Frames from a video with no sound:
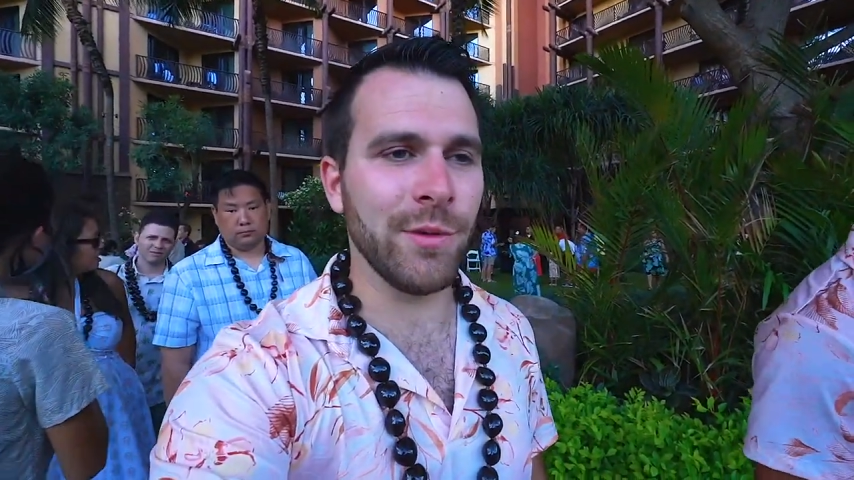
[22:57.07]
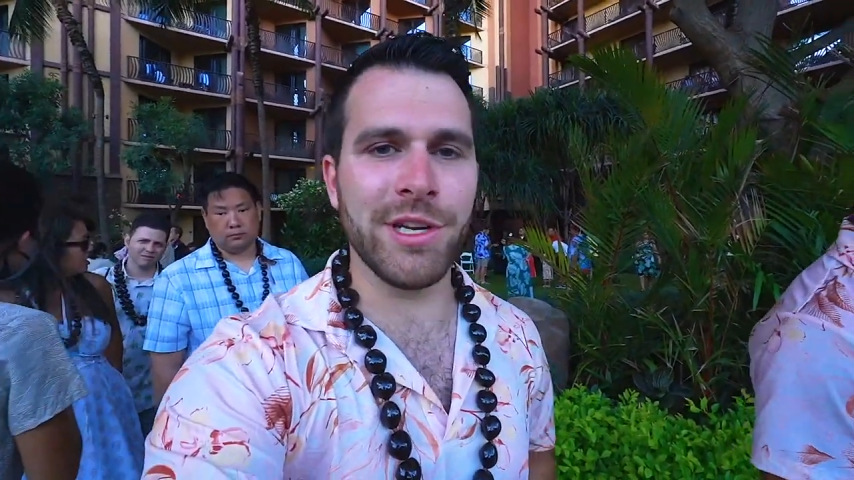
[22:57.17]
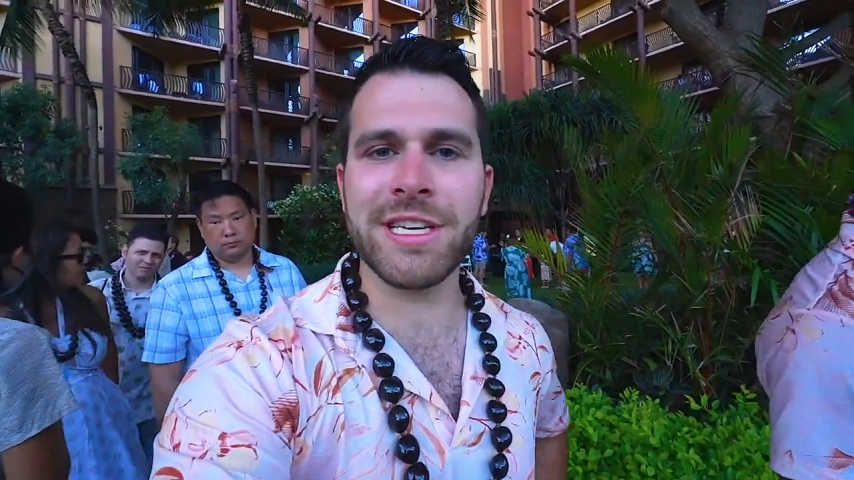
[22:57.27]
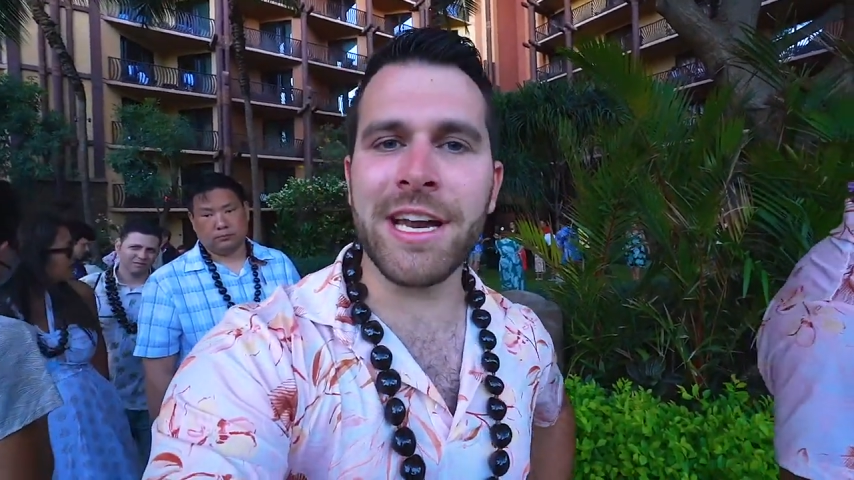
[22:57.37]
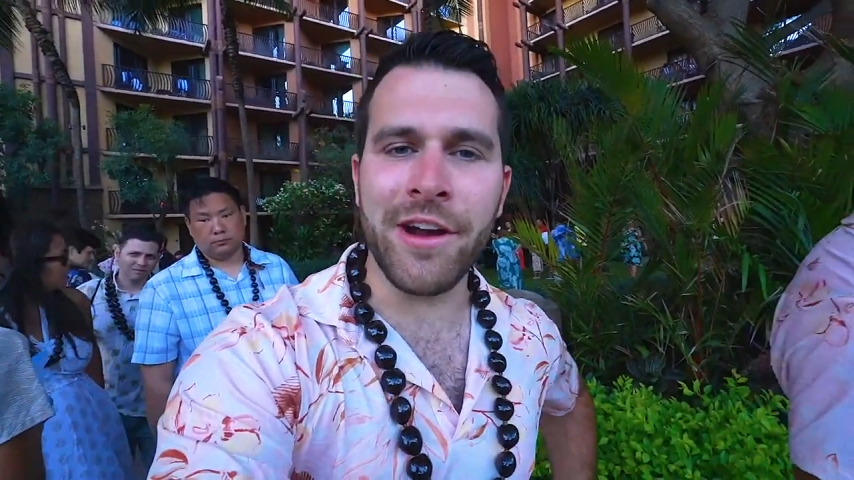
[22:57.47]
We
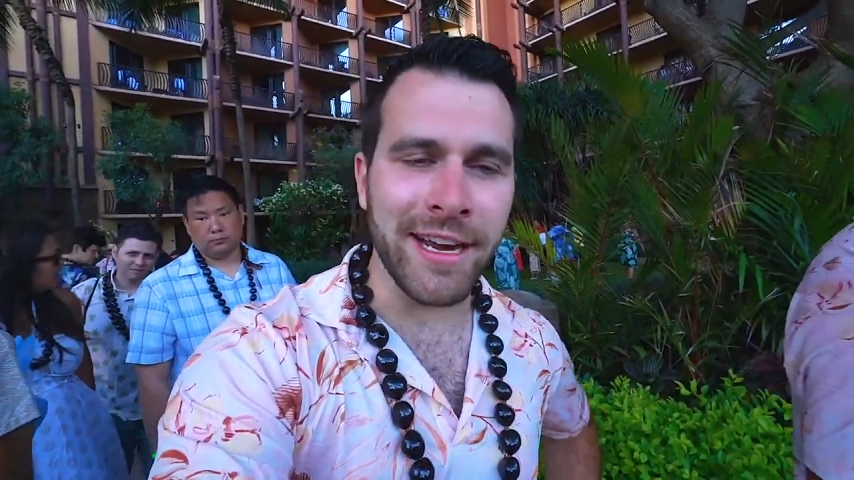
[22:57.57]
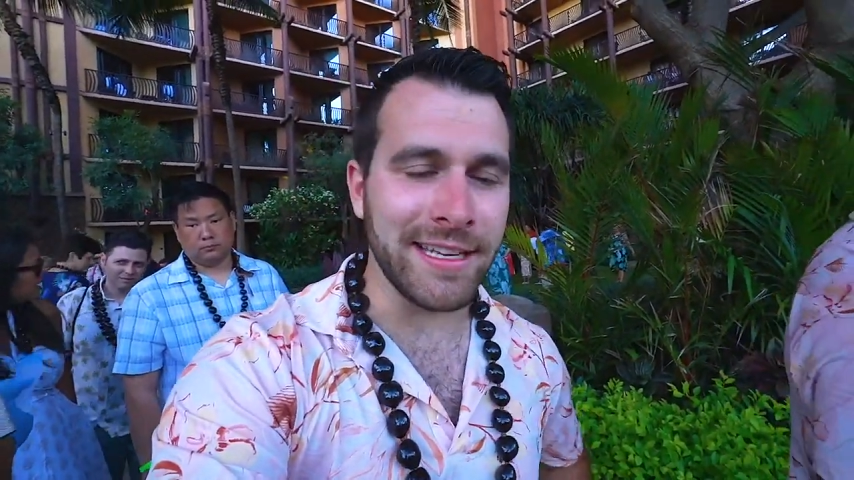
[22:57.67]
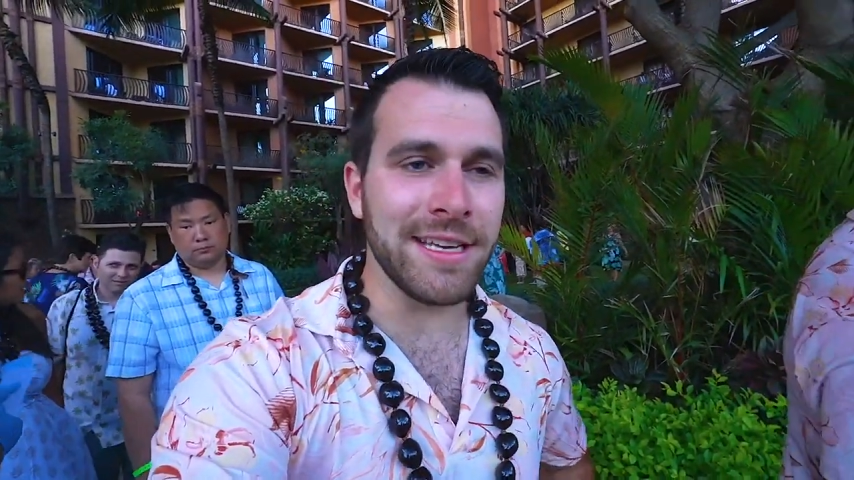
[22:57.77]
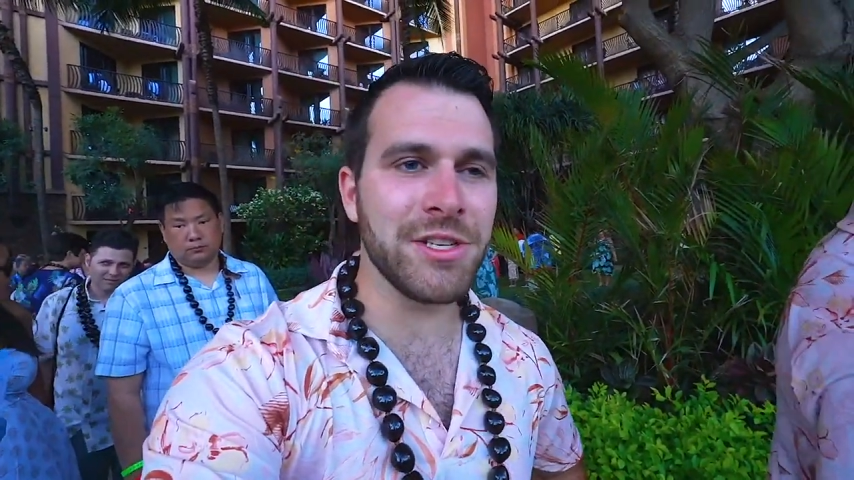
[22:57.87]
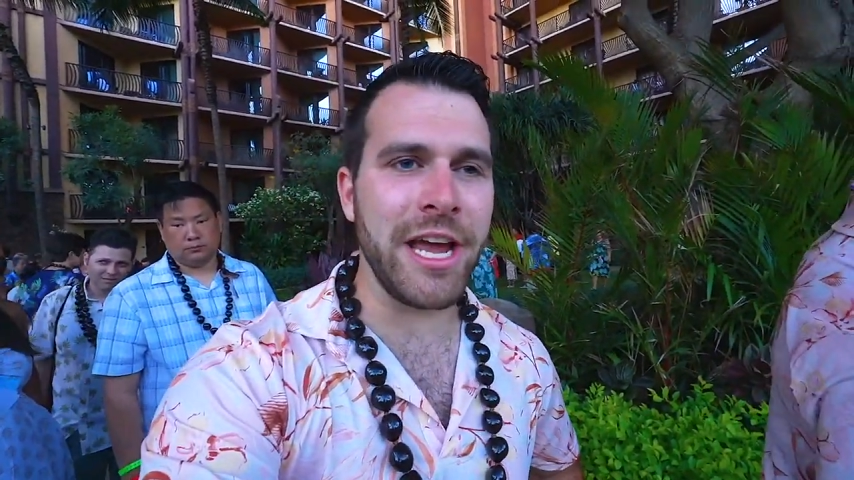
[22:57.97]
just got our
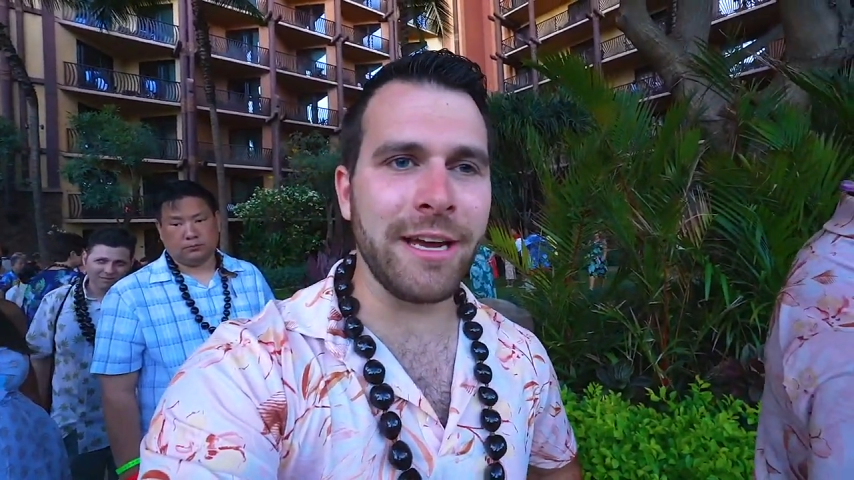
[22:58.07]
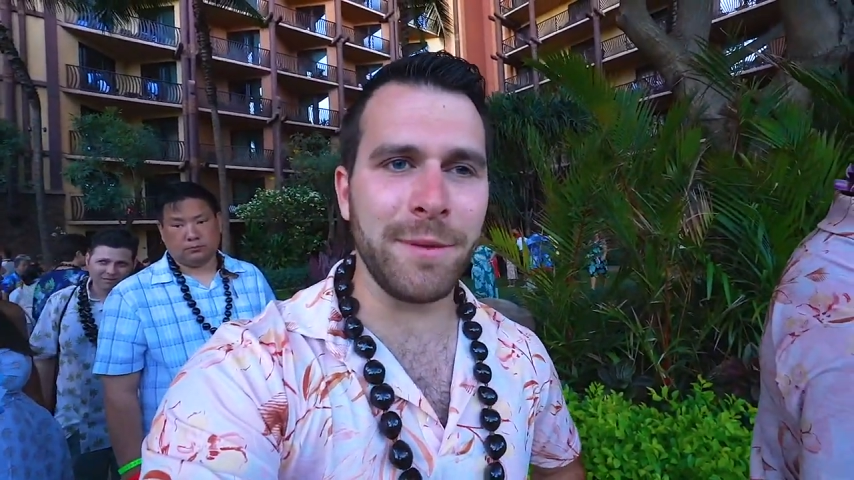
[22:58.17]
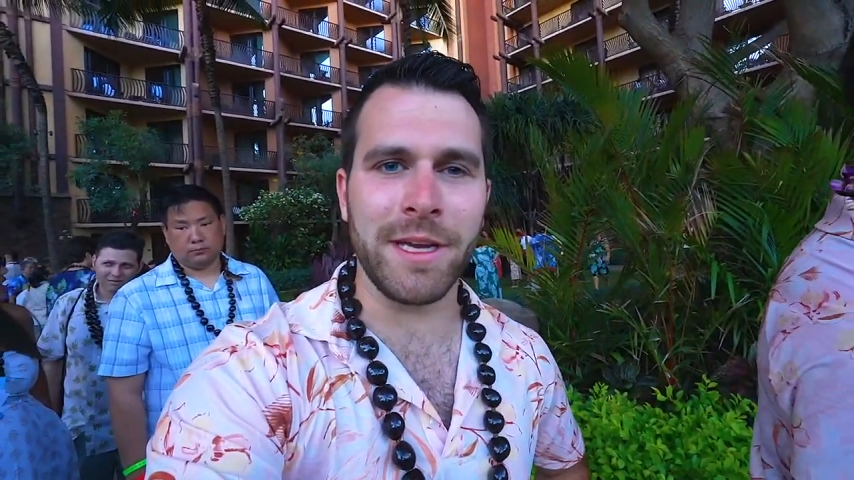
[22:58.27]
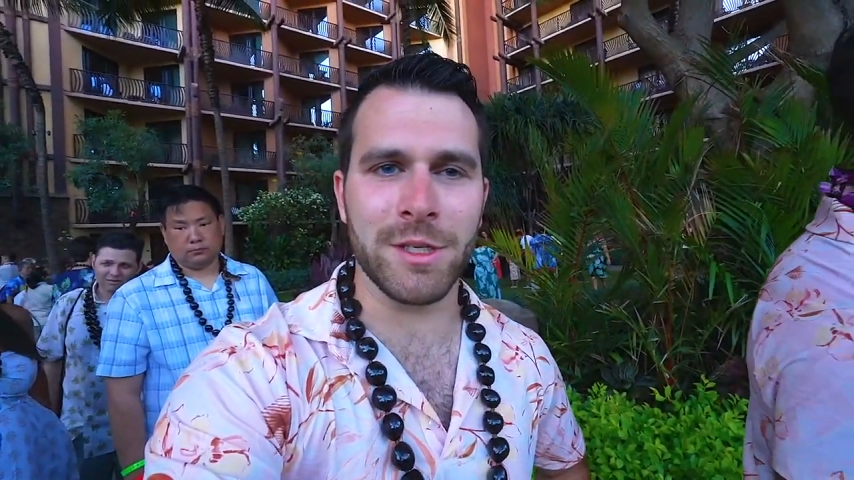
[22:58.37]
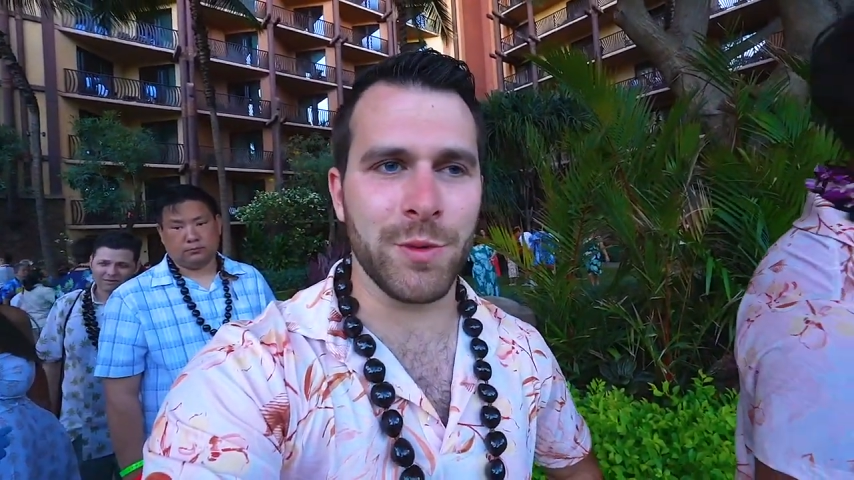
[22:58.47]
IDs checked
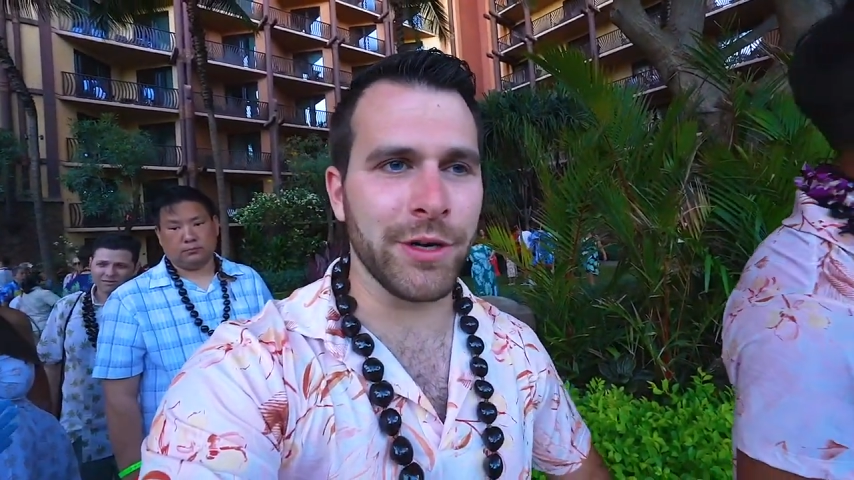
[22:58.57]
because we're